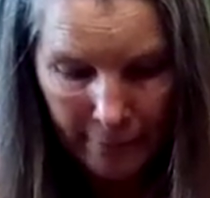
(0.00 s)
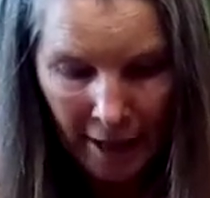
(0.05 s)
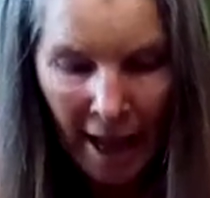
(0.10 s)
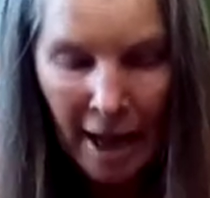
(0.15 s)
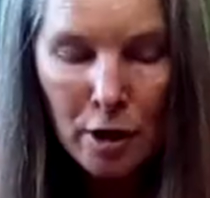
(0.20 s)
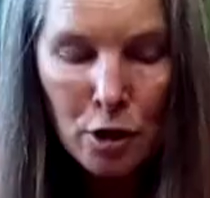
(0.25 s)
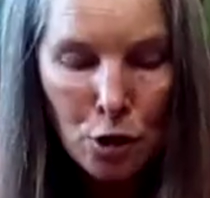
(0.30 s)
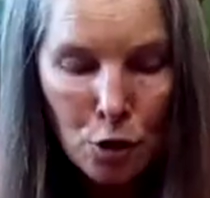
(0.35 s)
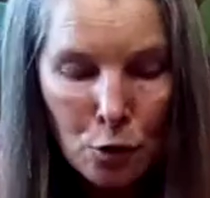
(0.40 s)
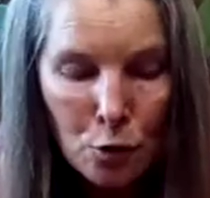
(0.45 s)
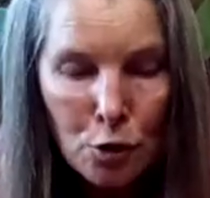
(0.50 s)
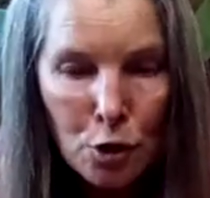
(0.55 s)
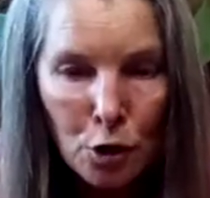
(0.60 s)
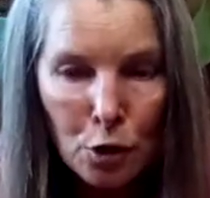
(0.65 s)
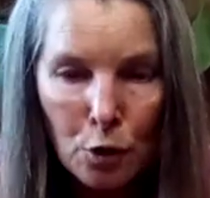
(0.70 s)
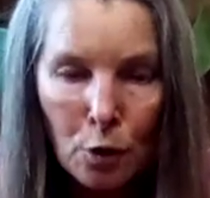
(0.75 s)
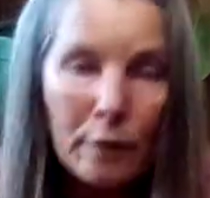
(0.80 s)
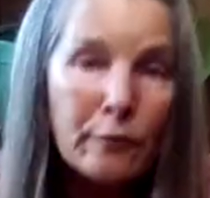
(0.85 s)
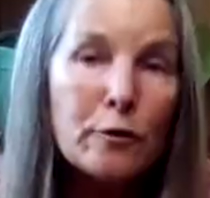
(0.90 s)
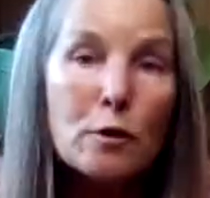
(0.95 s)
And you
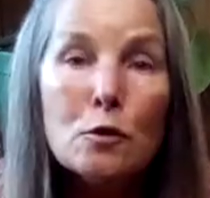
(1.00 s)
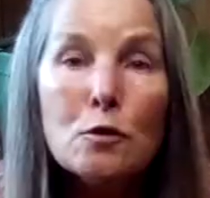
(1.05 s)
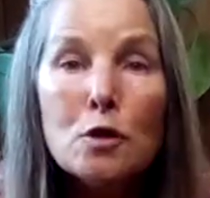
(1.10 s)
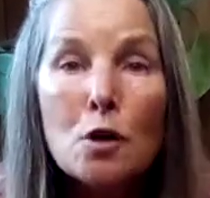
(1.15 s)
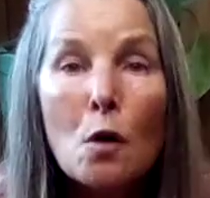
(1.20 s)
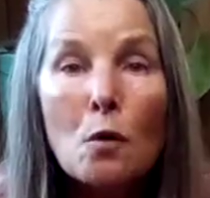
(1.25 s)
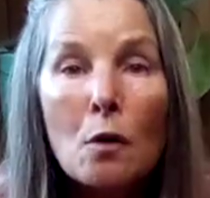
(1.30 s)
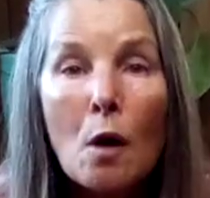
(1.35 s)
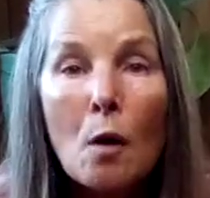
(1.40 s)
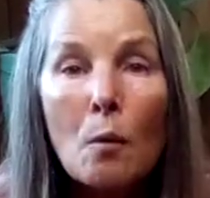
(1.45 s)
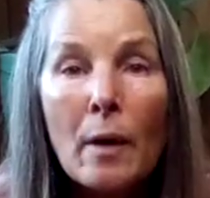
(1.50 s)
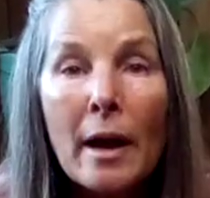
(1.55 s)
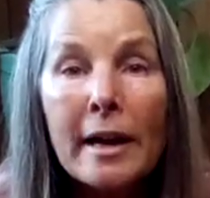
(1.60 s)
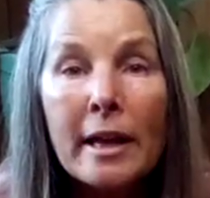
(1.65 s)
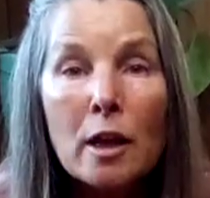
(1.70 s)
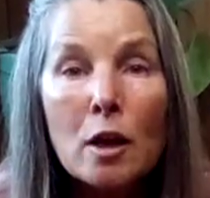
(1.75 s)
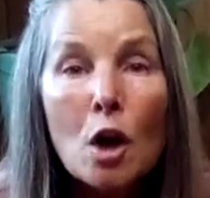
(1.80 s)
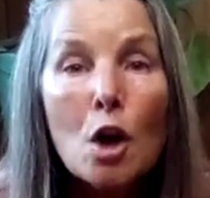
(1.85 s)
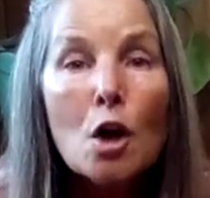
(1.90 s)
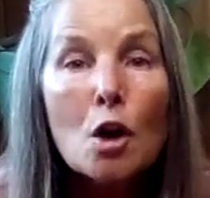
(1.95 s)
do. If you don't
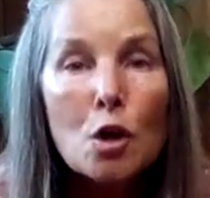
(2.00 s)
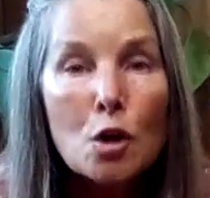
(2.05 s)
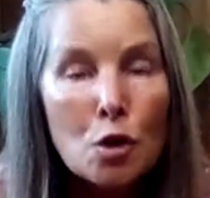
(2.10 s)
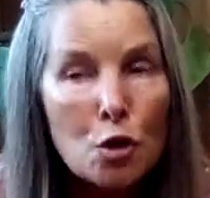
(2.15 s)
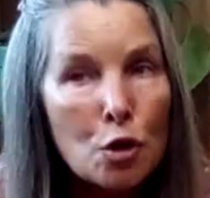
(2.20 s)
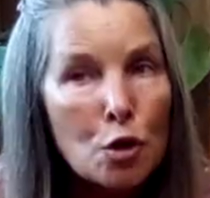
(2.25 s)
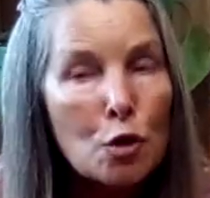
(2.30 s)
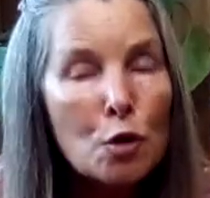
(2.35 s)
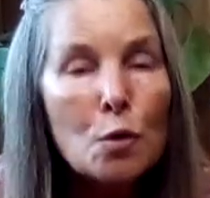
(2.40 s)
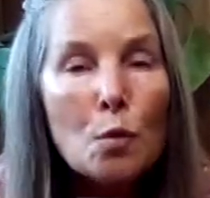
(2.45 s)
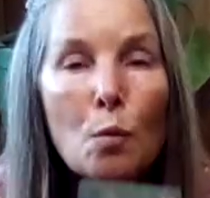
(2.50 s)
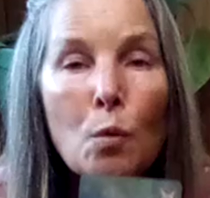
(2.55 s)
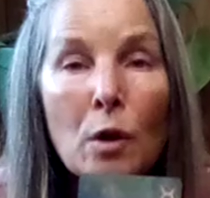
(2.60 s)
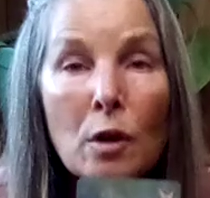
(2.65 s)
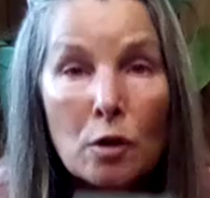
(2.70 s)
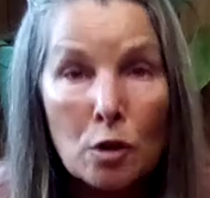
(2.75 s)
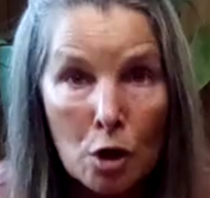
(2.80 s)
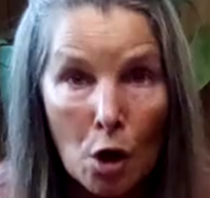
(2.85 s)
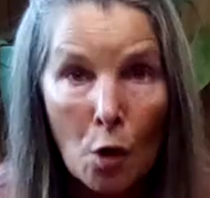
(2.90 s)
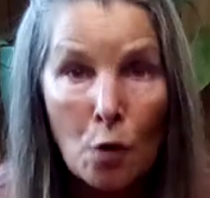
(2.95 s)
already, you
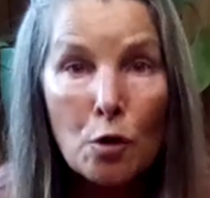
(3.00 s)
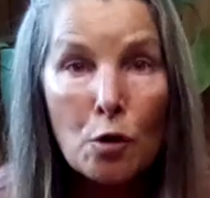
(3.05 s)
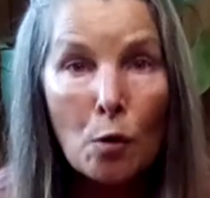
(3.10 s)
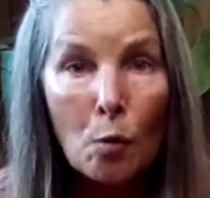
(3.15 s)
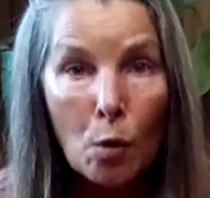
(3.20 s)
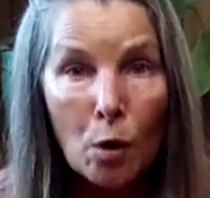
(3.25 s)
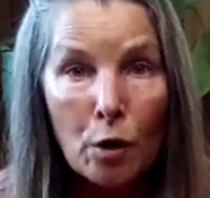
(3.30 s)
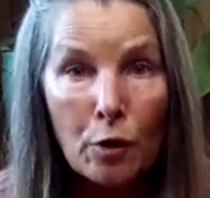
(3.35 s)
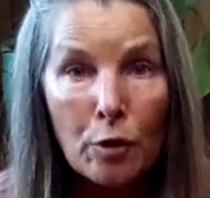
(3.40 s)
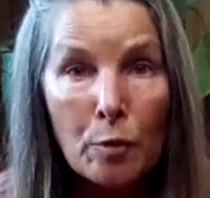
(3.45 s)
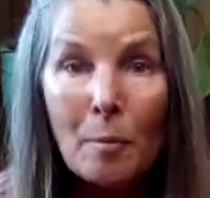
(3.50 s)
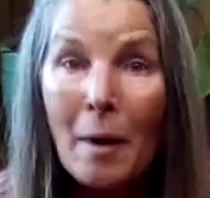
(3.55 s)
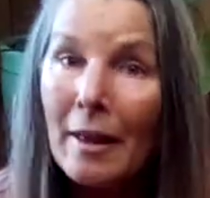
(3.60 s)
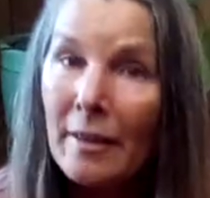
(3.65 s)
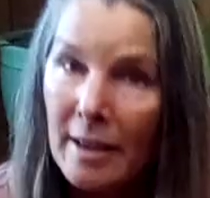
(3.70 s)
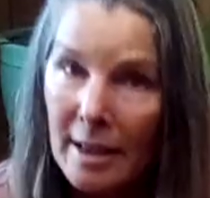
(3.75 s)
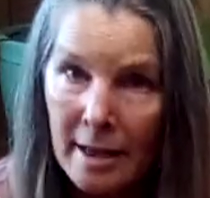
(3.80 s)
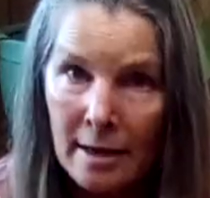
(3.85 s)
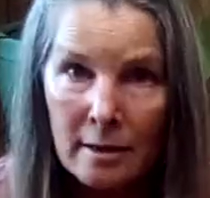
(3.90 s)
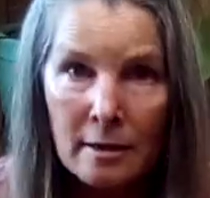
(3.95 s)
will know your worth by
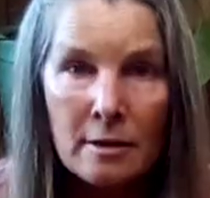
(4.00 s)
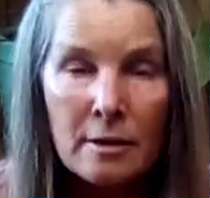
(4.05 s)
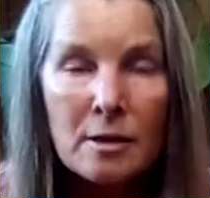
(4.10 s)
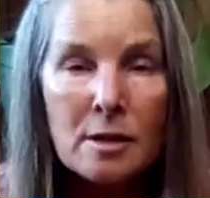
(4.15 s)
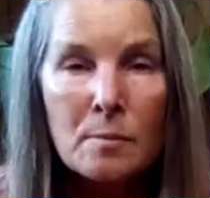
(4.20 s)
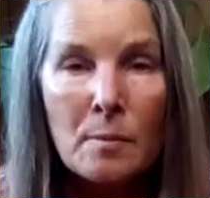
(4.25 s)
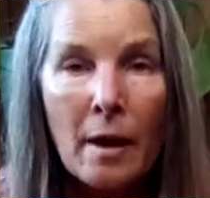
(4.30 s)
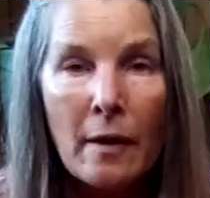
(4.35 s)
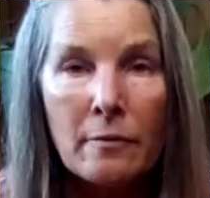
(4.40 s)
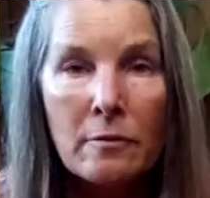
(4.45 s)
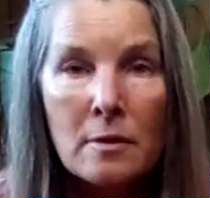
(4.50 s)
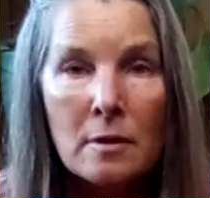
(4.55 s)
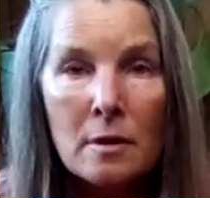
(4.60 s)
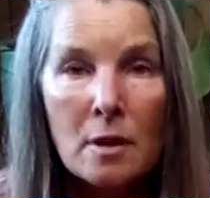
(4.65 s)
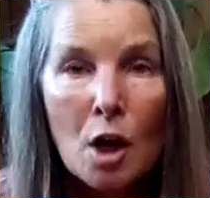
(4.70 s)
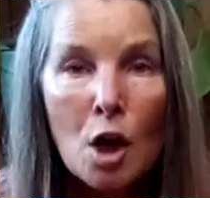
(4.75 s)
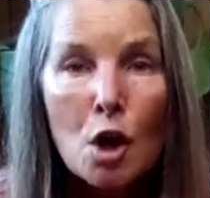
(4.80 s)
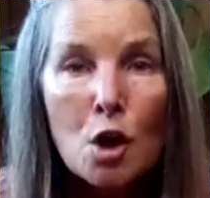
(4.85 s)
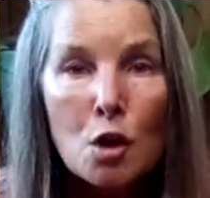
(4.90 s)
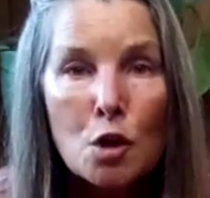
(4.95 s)
the end of this month.
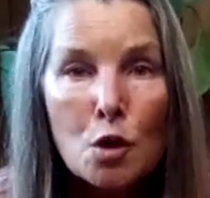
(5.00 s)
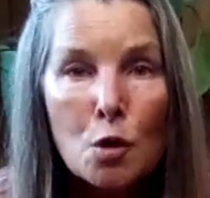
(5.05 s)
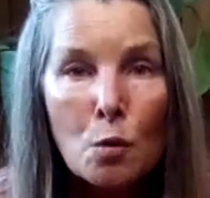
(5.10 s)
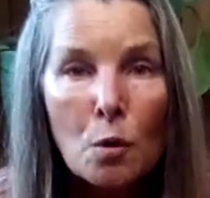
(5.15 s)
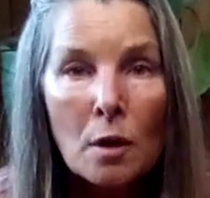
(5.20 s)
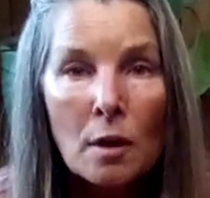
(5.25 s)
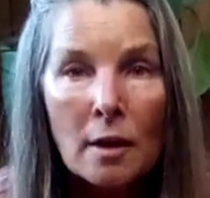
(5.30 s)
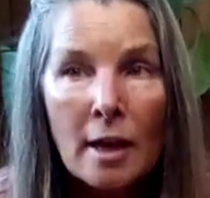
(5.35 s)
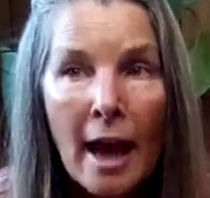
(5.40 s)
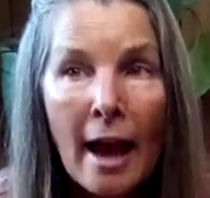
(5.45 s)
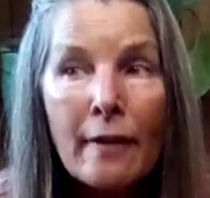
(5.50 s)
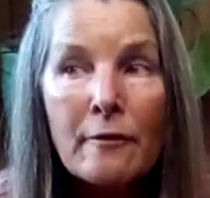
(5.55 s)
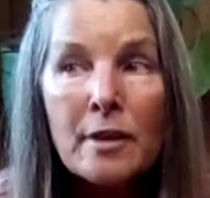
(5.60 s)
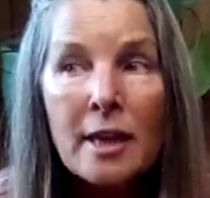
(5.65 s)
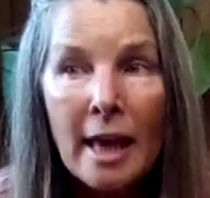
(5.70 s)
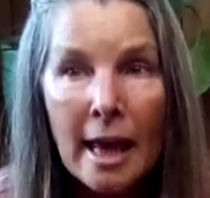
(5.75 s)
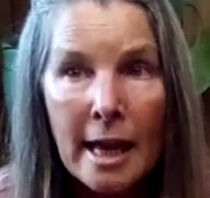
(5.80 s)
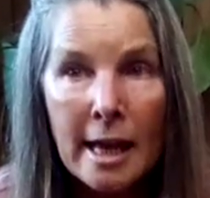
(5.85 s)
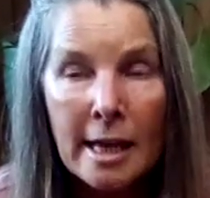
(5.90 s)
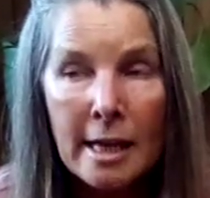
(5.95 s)
You will have
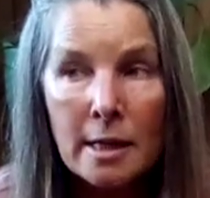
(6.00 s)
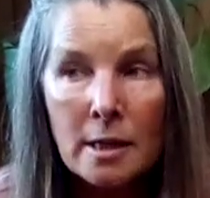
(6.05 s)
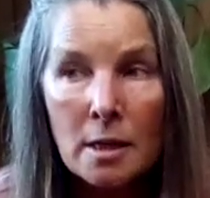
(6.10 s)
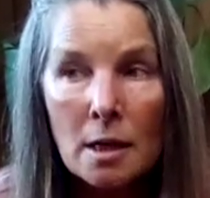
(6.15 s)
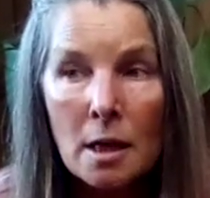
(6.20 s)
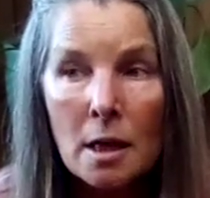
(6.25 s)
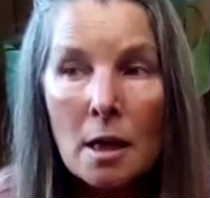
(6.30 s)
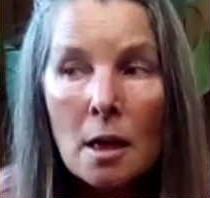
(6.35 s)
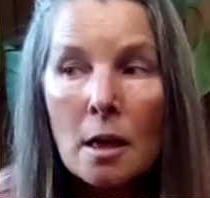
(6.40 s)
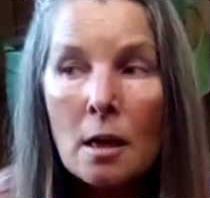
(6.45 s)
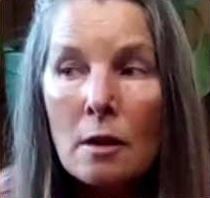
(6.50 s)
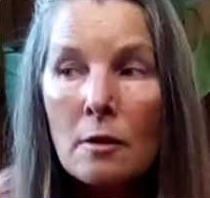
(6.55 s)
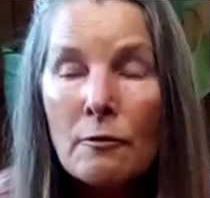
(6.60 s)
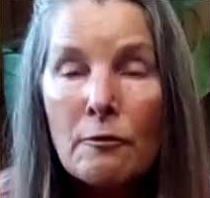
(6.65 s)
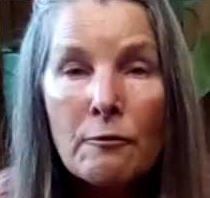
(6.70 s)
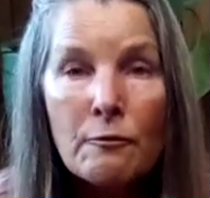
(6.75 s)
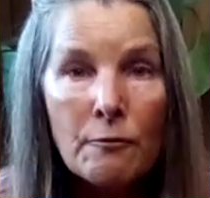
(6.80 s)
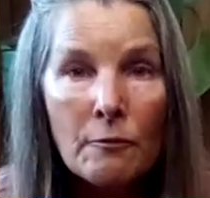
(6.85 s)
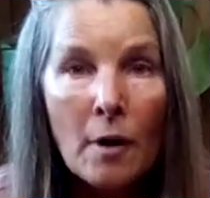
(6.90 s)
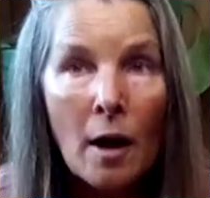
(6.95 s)
gained
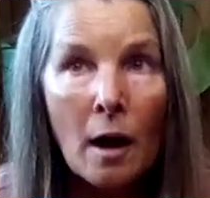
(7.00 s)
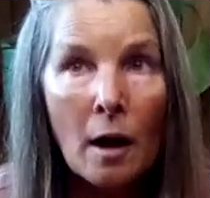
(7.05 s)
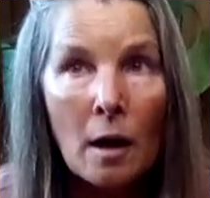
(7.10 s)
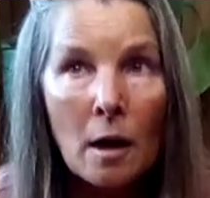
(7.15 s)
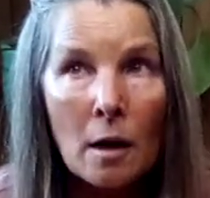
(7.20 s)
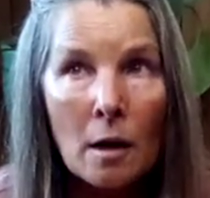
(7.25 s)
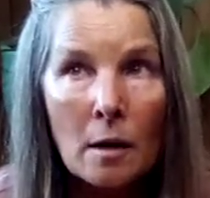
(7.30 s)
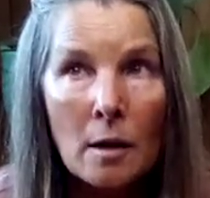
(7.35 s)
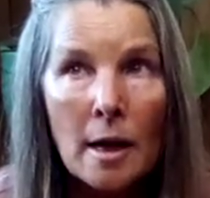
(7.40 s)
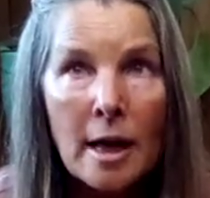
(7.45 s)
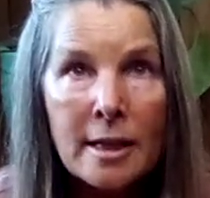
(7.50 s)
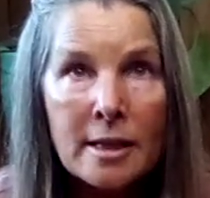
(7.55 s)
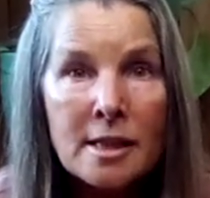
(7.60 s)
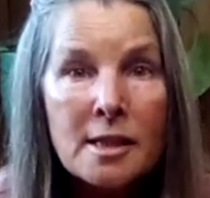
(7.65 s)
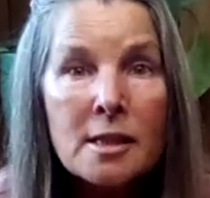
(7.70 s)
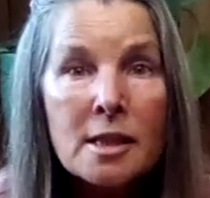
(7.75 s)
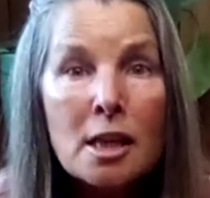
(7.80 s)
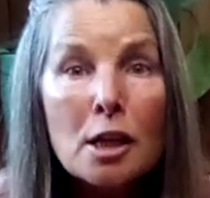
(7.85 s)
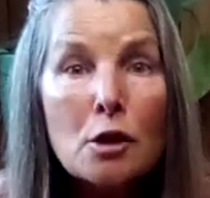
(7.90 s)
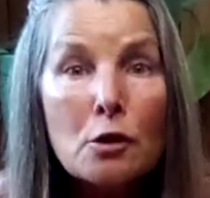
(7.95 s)
and
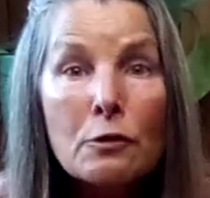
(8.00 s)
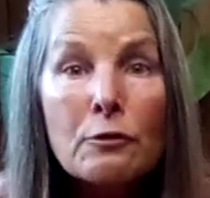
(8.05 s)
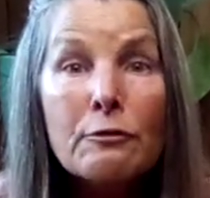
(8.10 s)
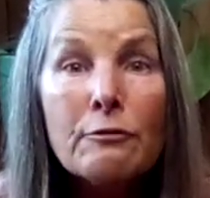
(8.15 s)
see your